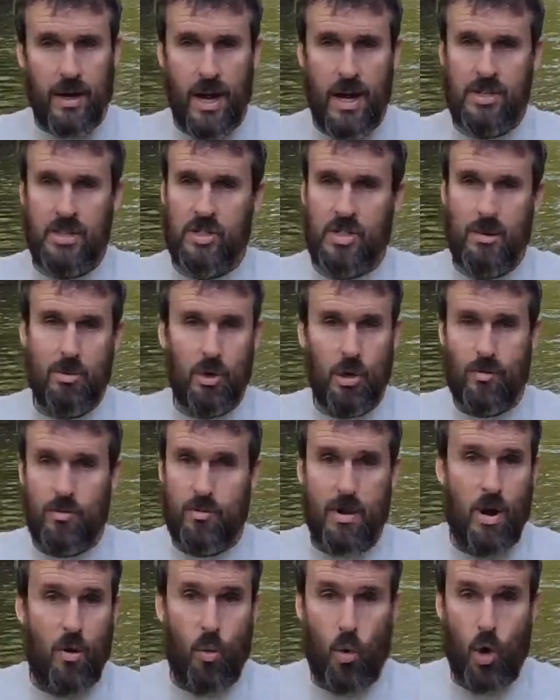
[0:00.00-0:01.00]
I stumble over
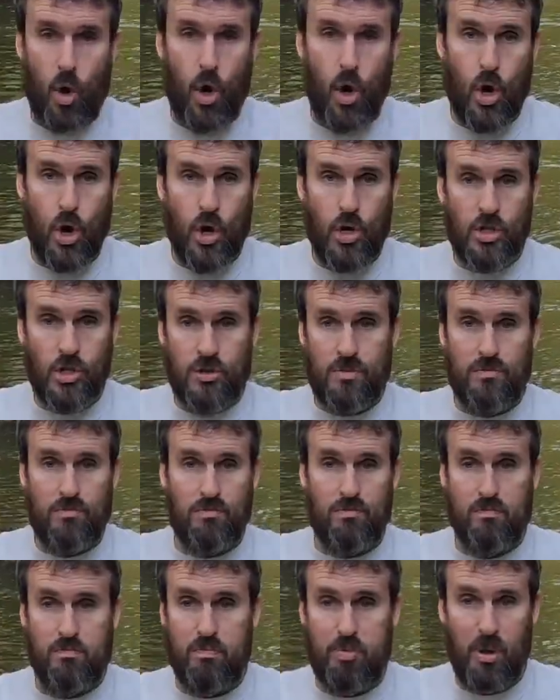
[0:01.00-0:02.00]
my words
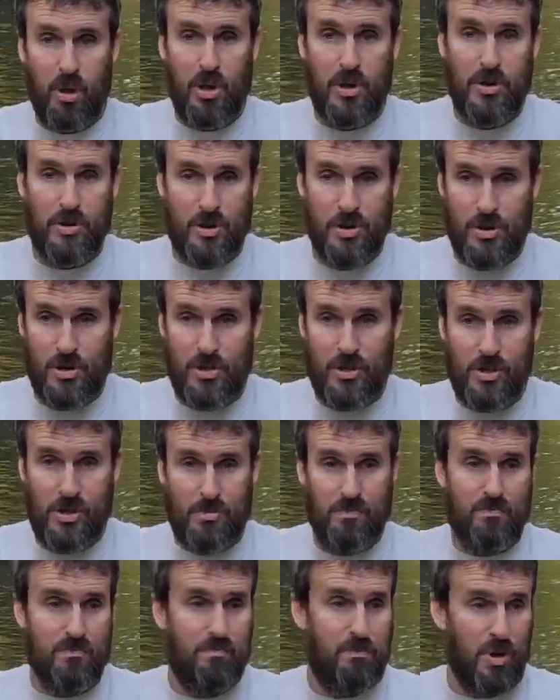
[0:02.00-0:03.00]
and blunders
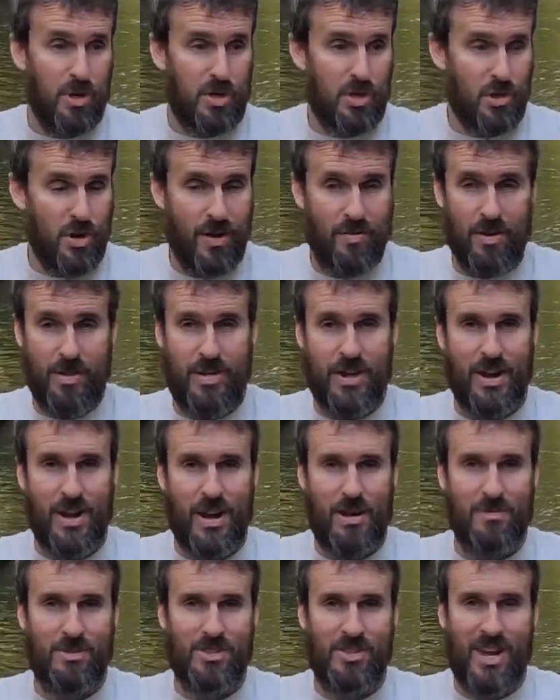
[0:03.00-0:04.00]
and butcher everything
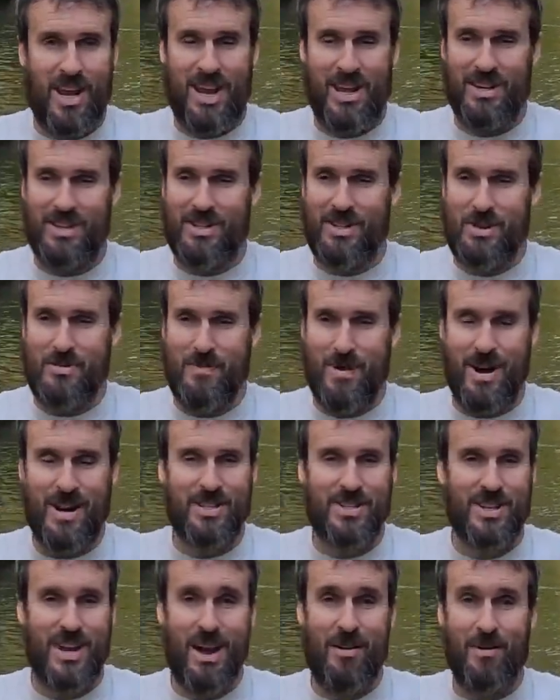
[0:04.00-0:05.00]
I'm saying too
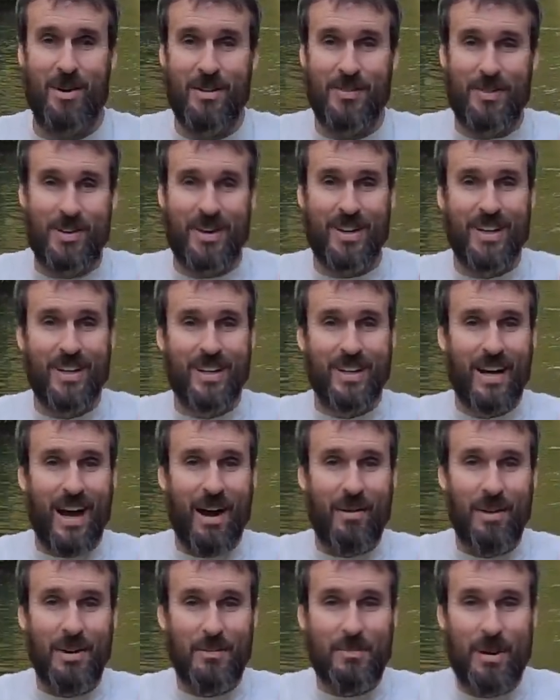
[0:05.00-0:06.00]
much. And I want
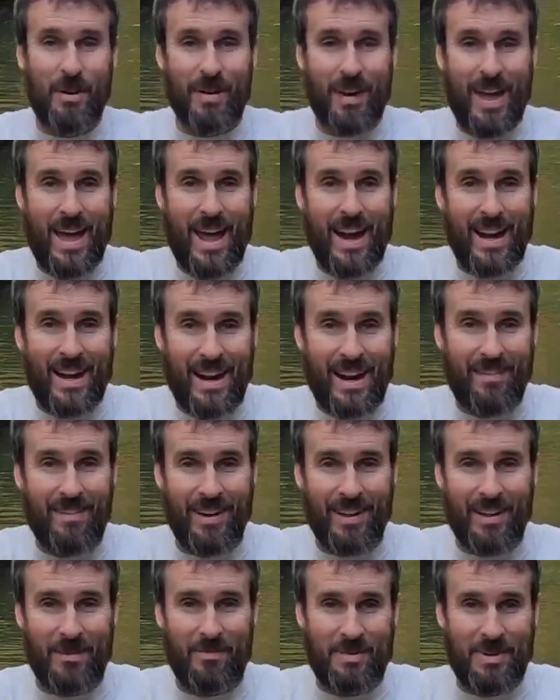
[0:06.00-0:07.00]
to be able to edit it at
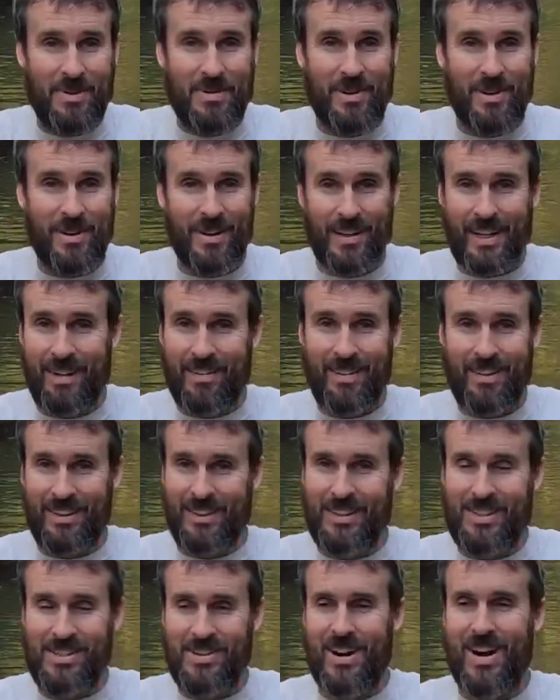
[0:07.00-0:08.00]
my computer to get everything
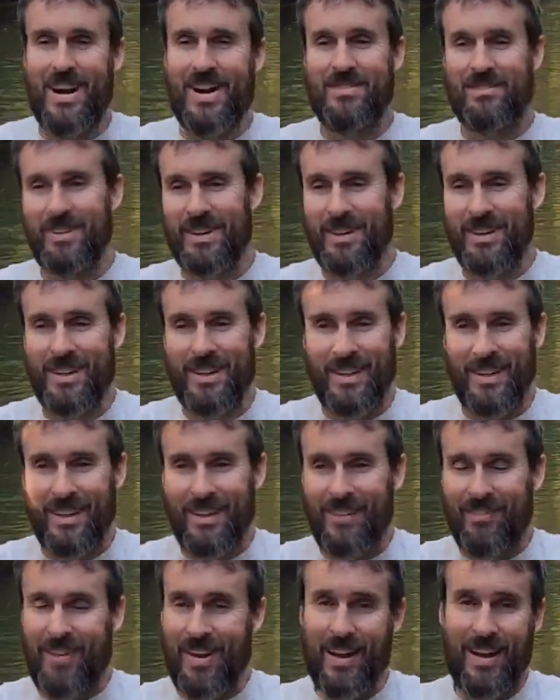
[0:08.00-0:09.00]
just right. But
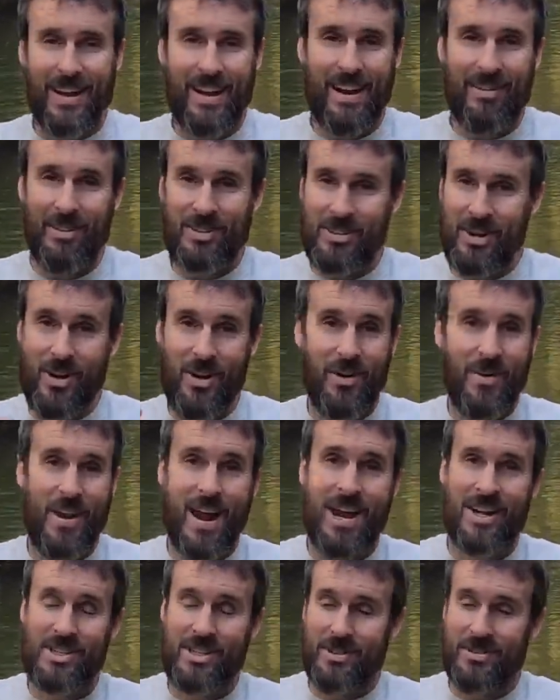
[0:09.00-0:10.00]
man, that was all
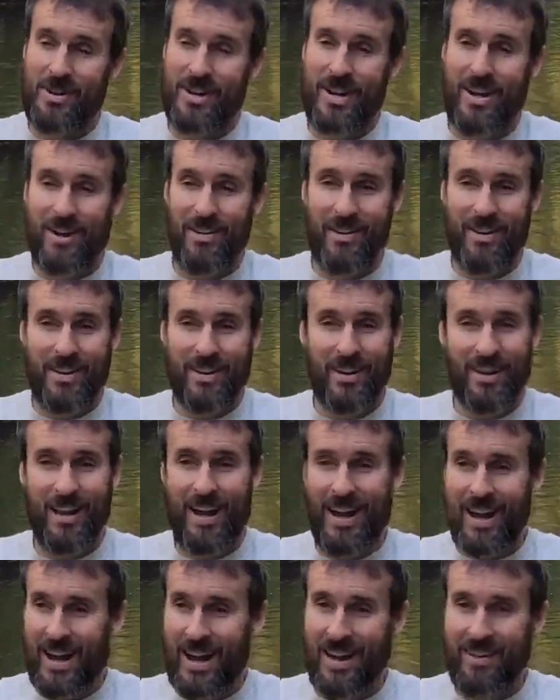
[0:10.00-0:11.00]
natural and
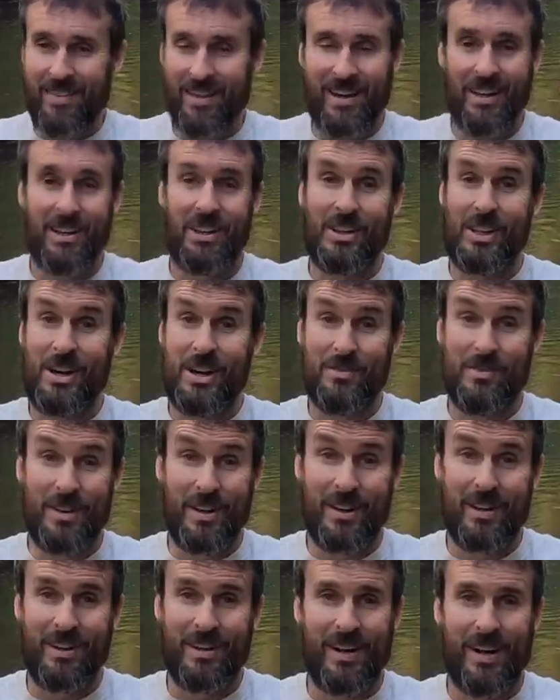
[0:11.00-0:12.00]
live, and I loved
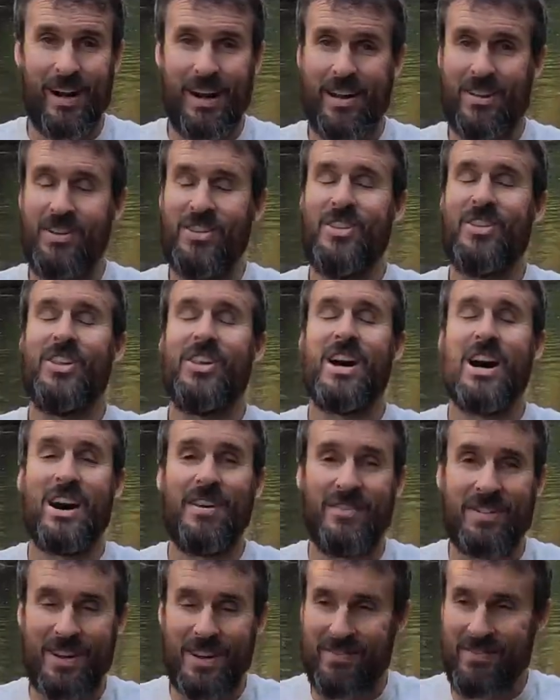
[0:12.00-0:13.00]
it. I
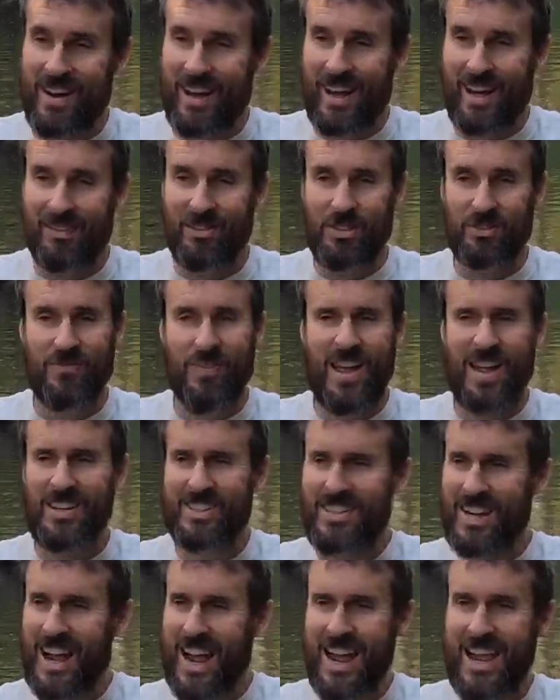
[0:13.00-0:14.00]
loved it, man. It was
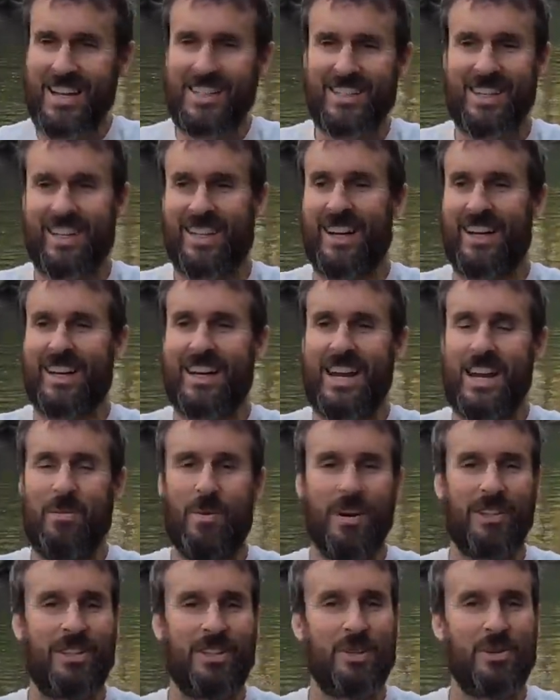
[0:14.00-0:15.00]
fantastic. I can't
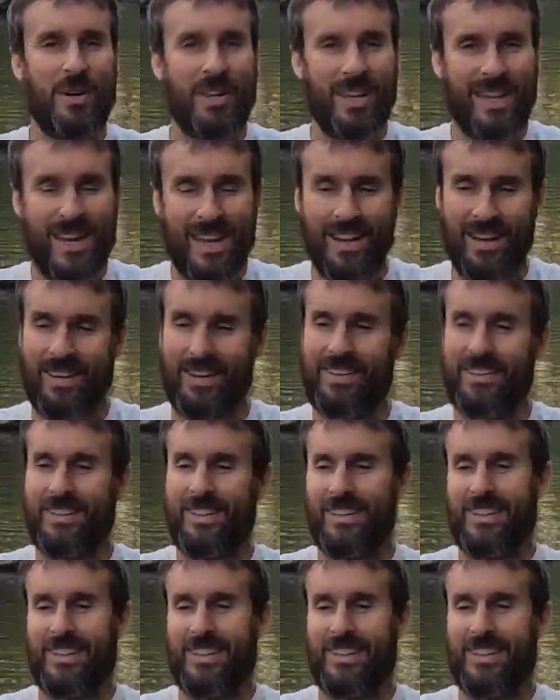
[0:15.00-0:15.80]
wait to do it again.